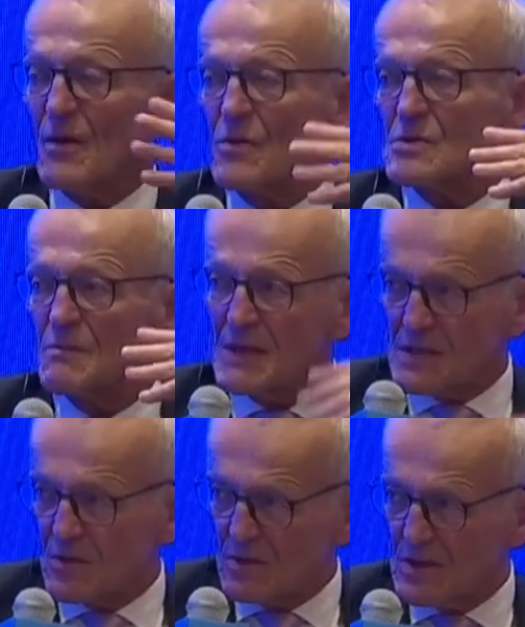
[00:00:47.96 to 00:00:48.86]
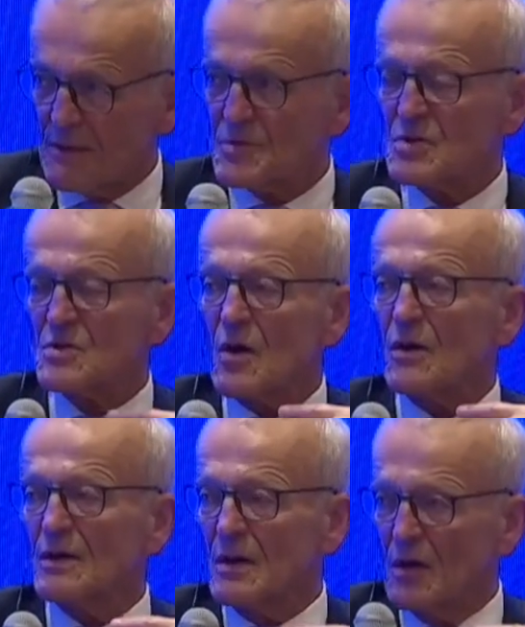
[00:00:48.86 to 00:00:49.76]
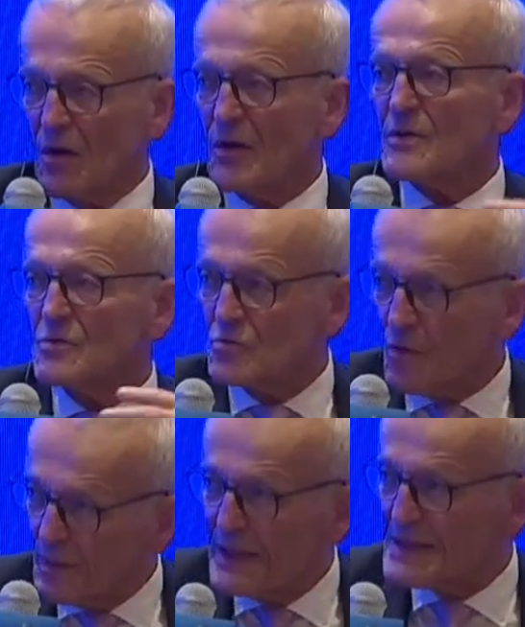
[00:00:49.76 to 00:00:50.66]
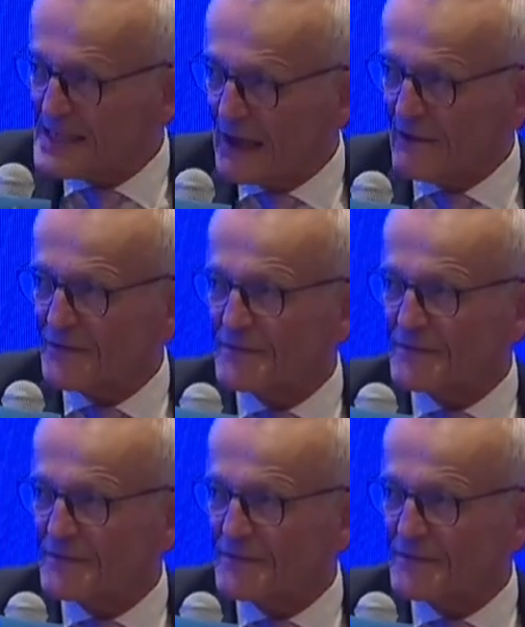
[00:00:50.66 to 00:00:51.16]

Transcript: also misconceptions on the European self.